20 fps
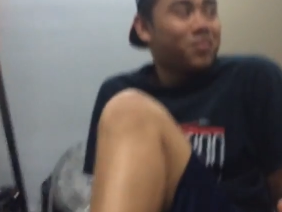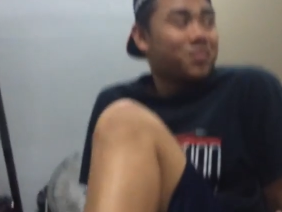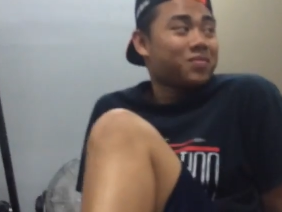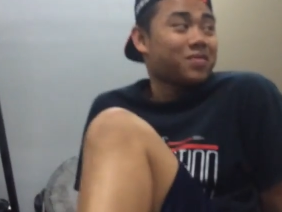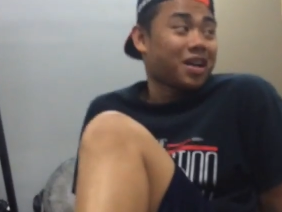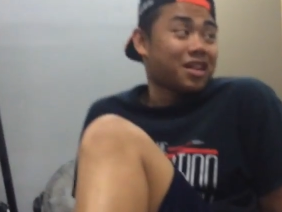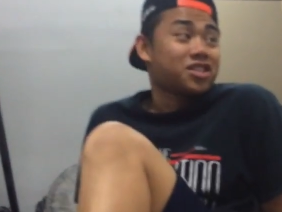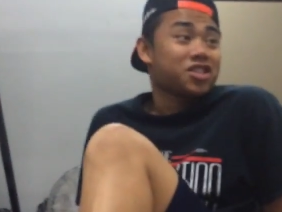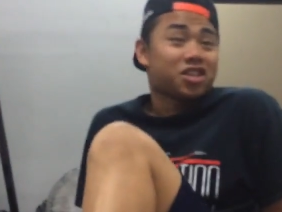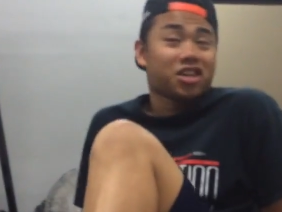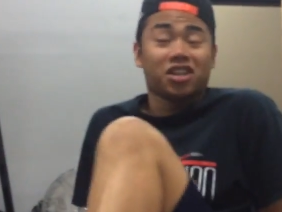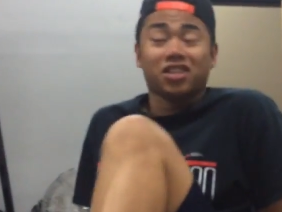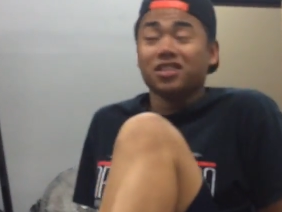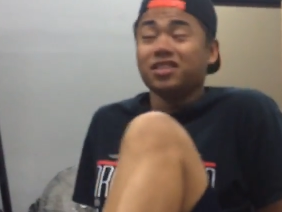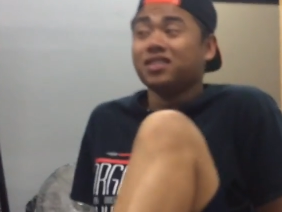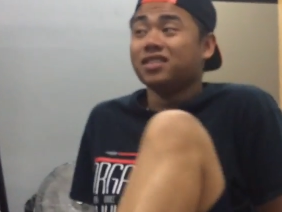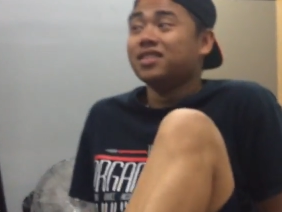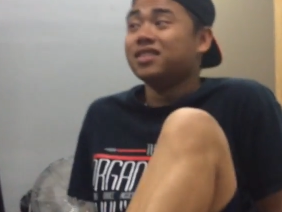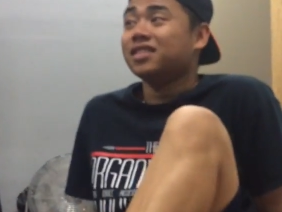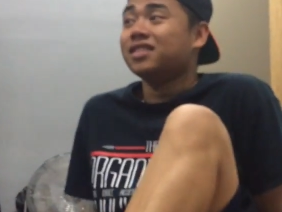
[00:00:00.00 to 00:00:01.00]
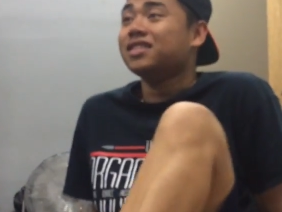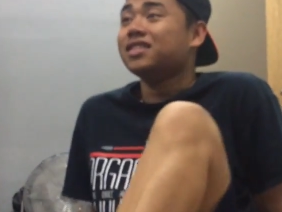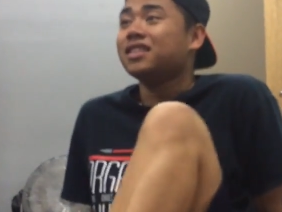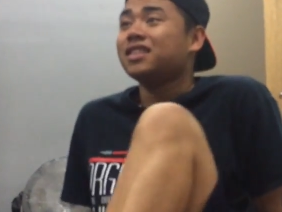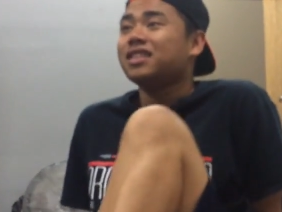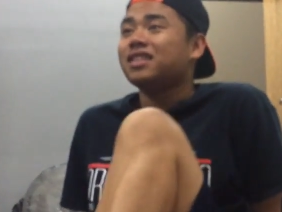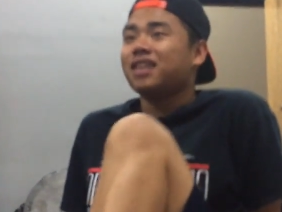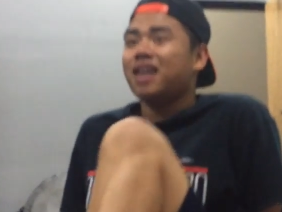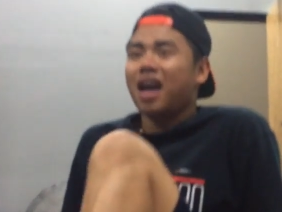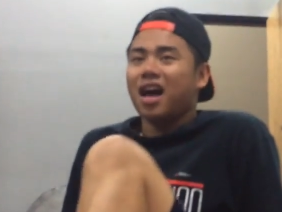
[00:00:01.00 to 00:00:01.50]
that's Fiona. Don't
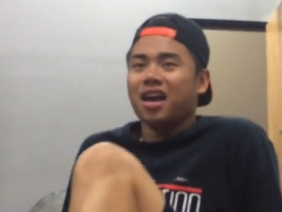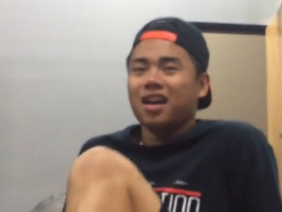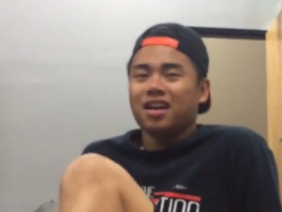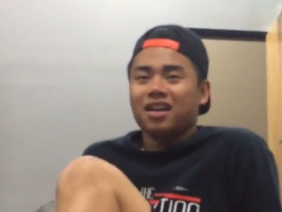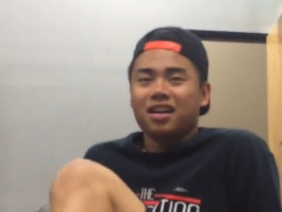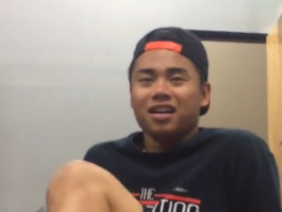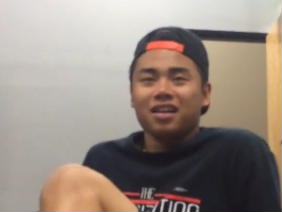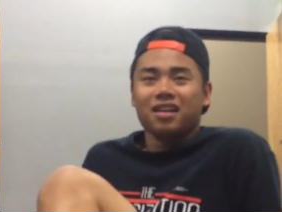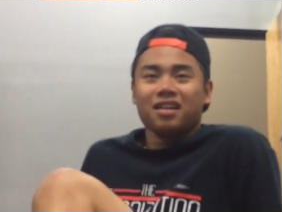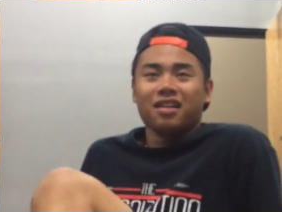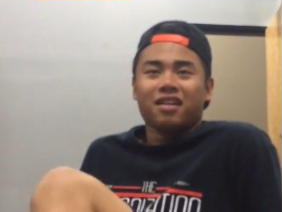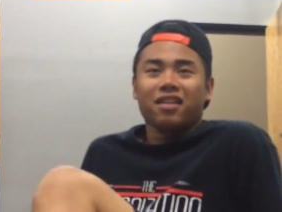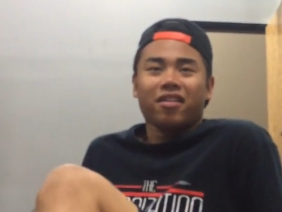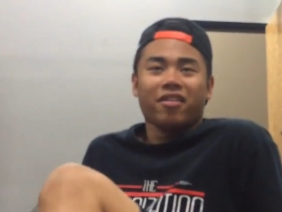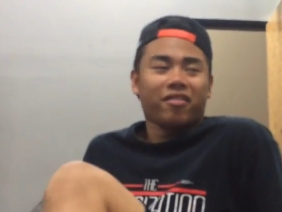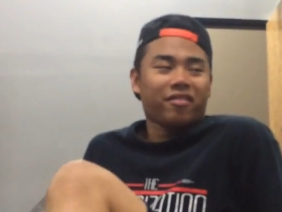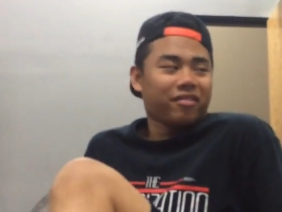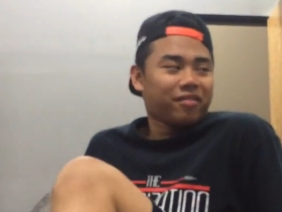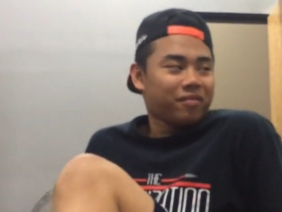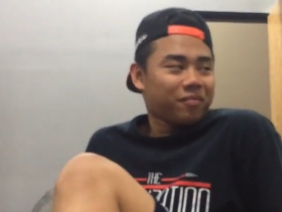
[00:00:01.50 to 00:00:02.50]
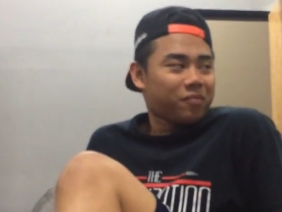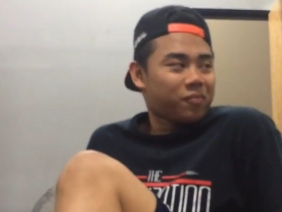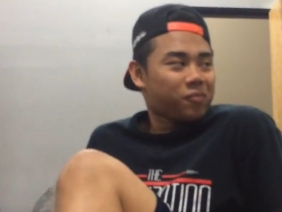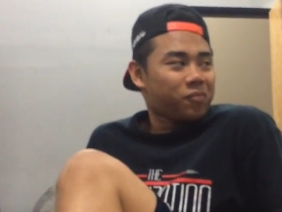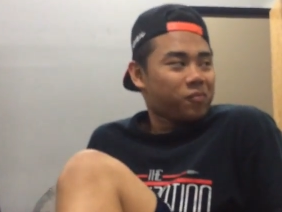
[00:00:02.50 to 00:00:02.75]
worry, he's a guy. He's a foreign